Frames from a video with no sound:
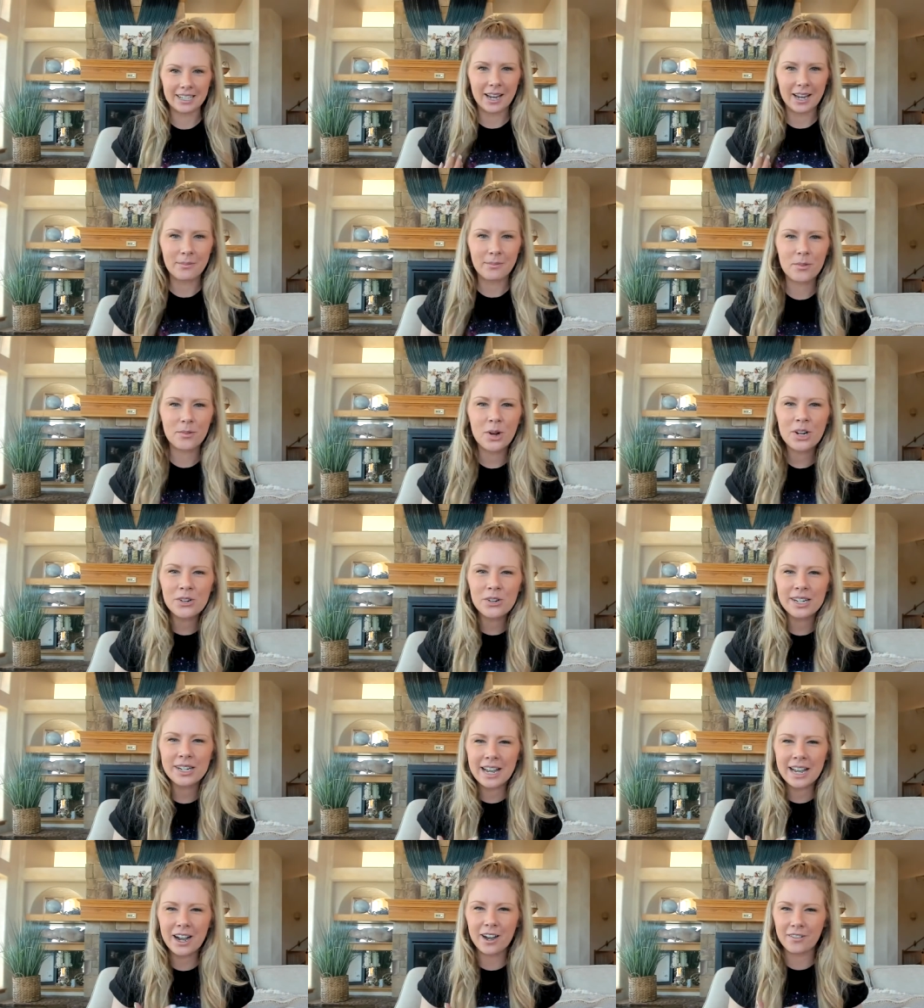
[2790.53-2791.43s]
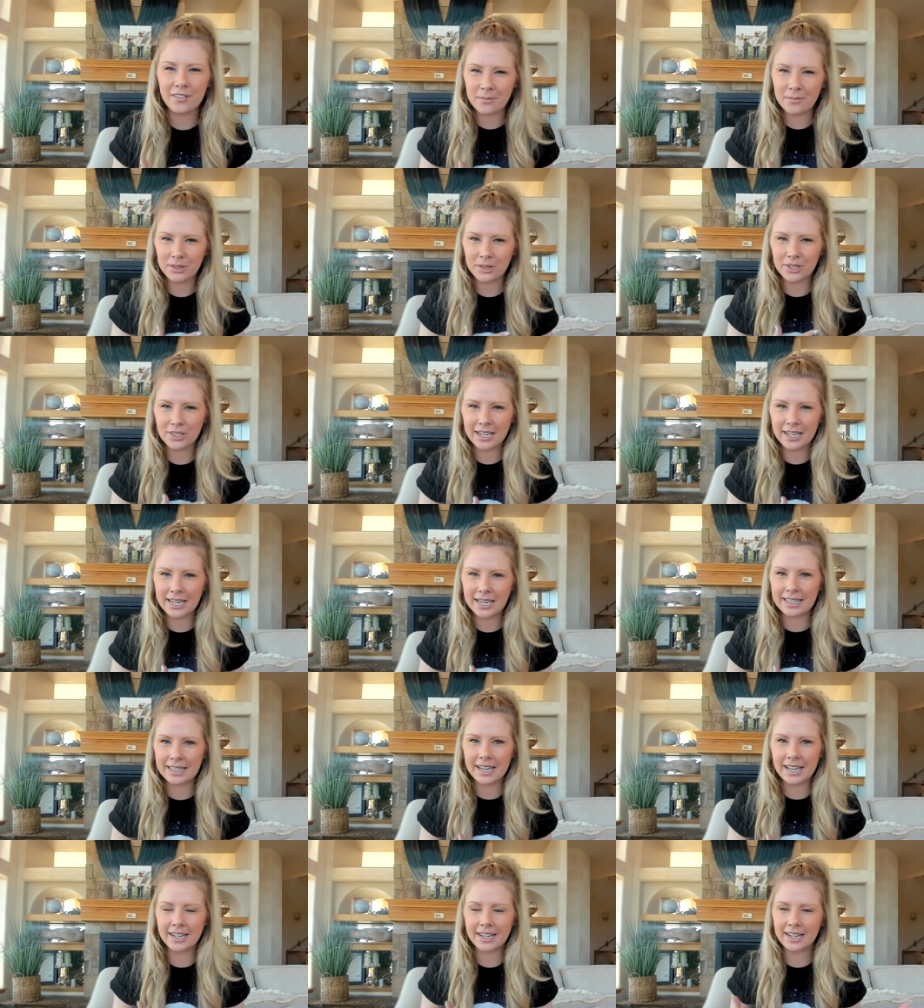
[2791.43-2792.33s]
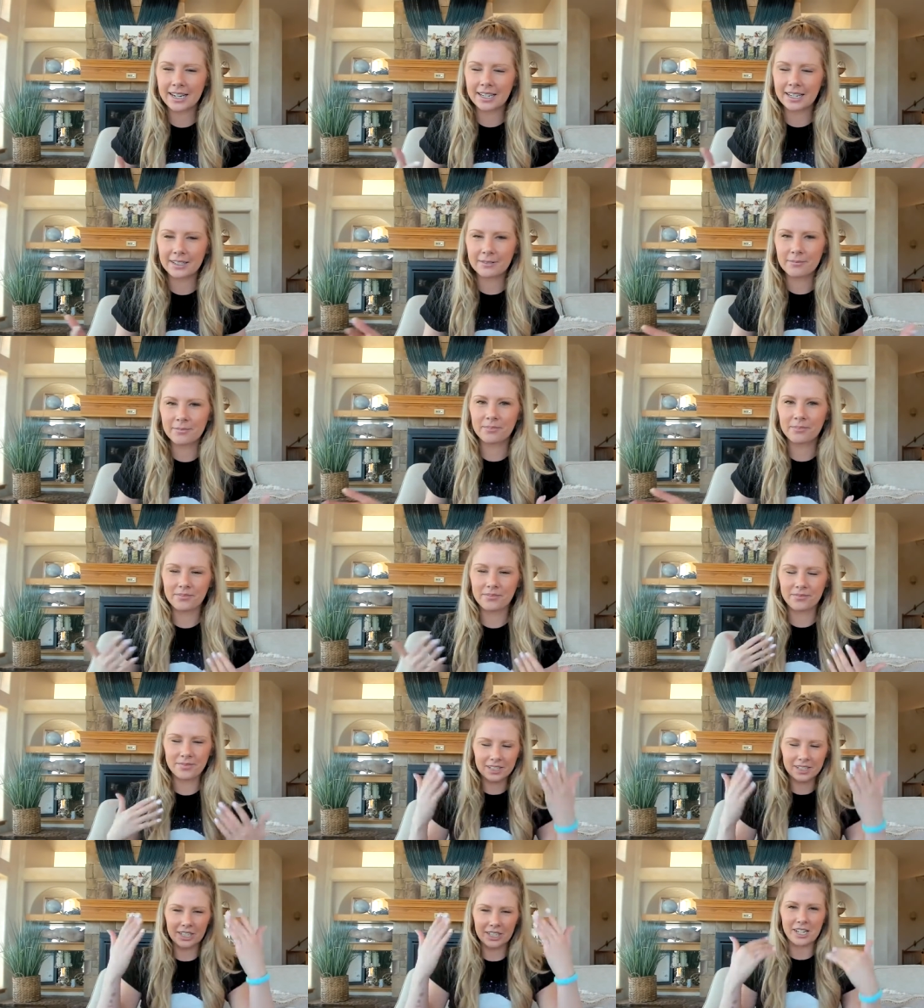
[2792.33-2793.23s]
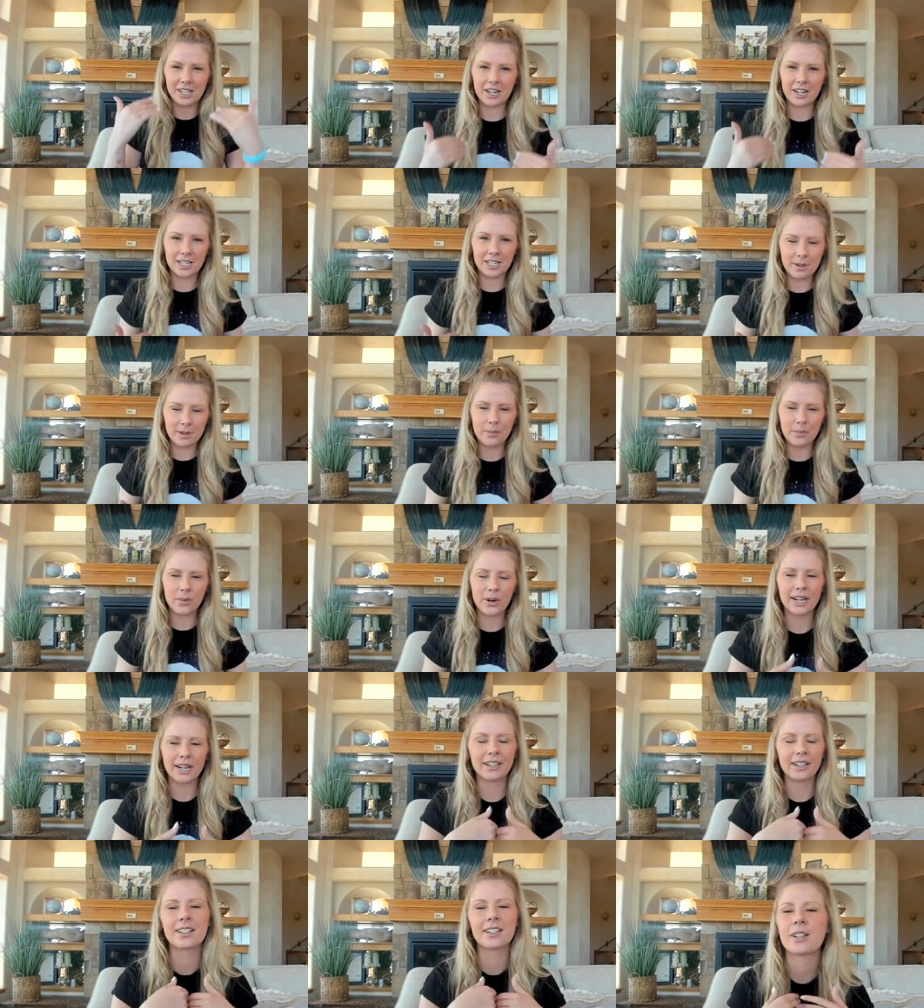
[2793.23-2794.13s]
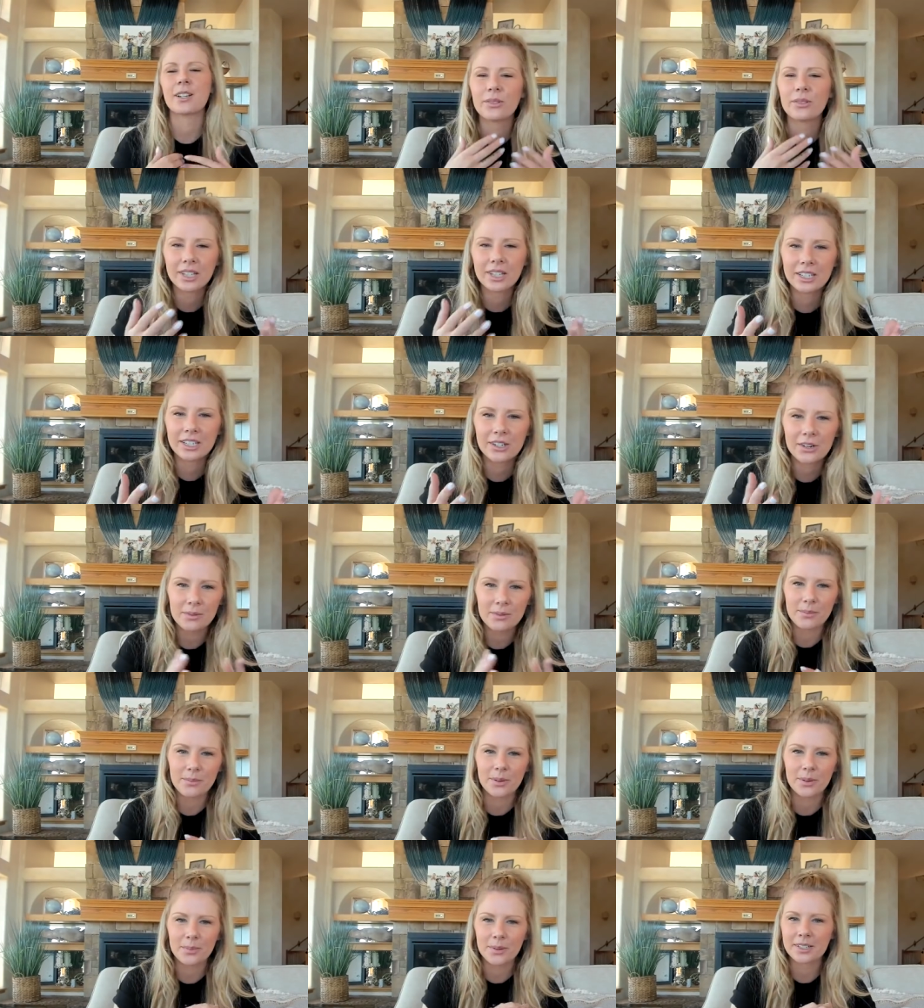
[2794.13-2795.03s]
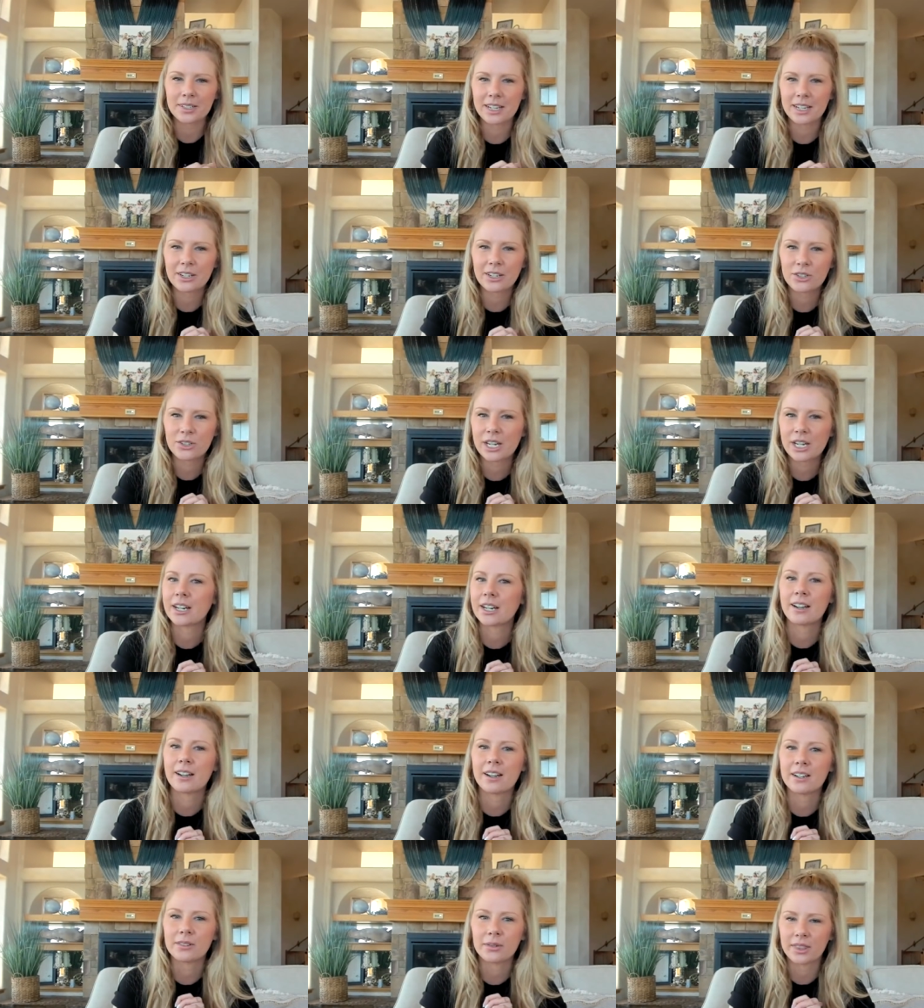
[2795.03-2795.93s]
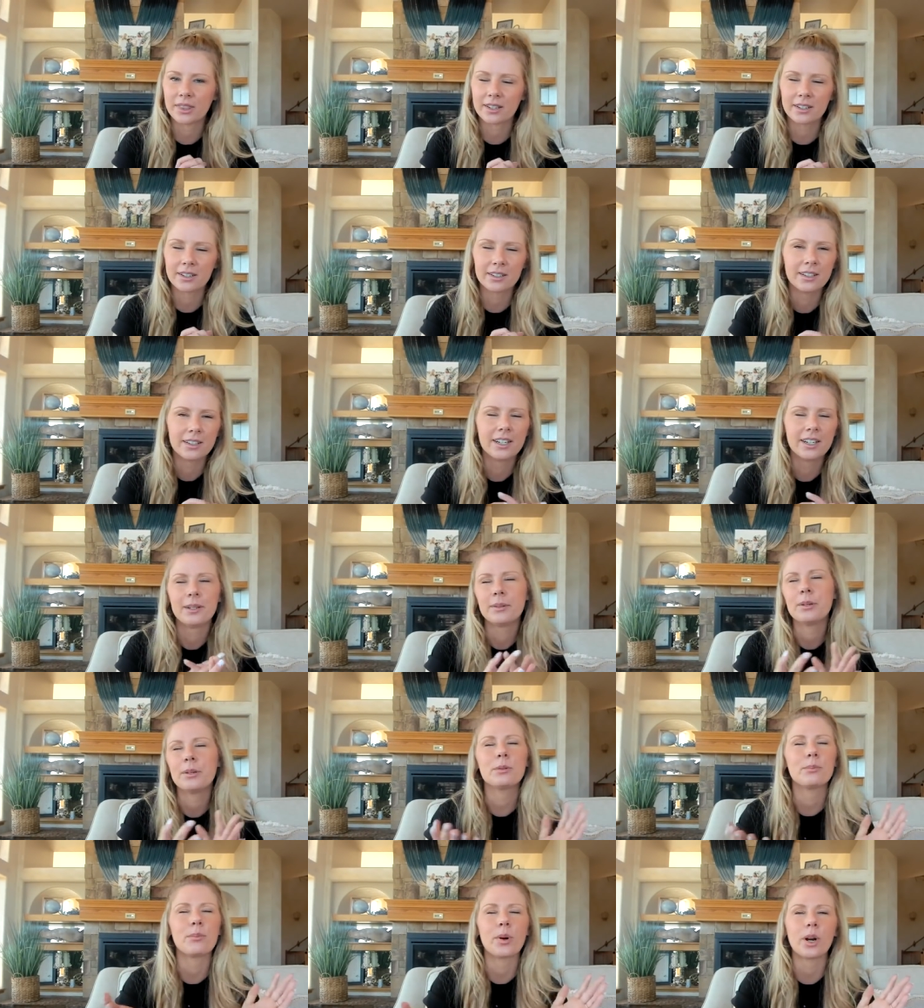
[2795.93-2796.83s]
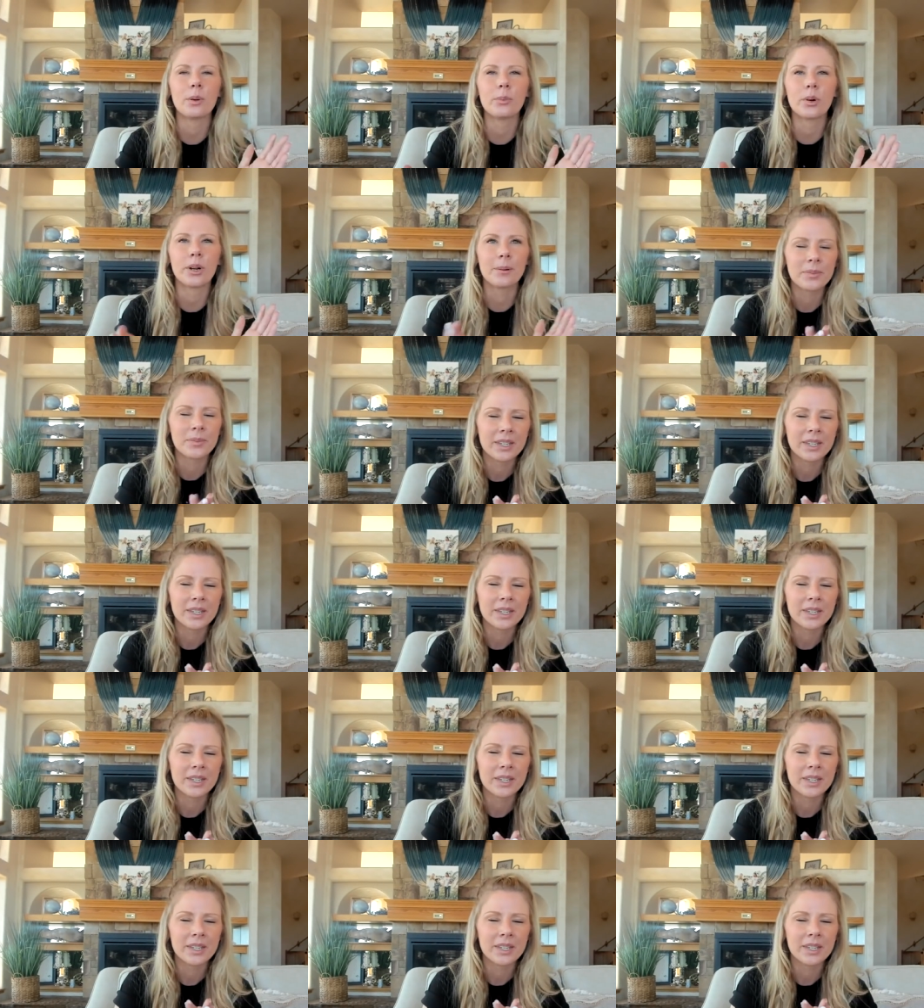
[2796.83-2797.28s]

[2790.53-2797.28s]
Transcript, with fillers: I'm wondering now if I'm just saying that, and I it just got into my brain because I really don't remember. But I know she had an aunt with a it was Barbara.